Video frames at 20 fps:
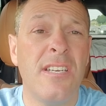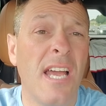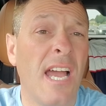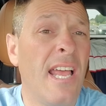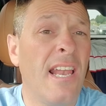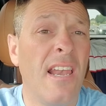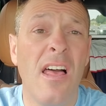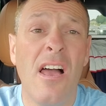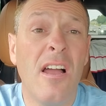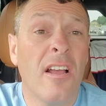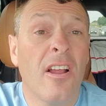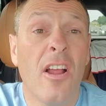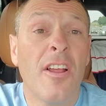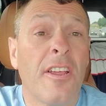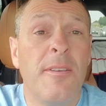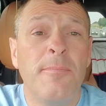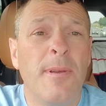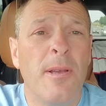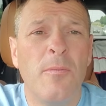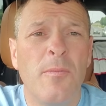dialogue,
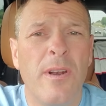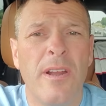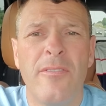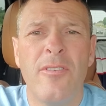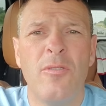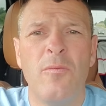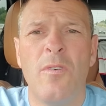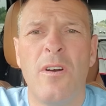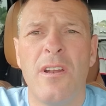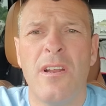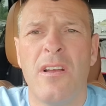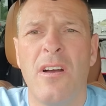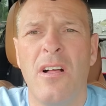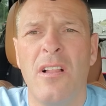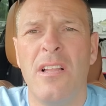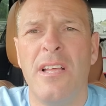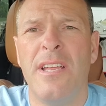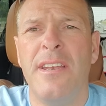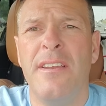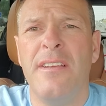argument, whatever you want to
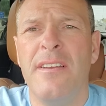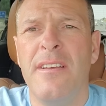call it.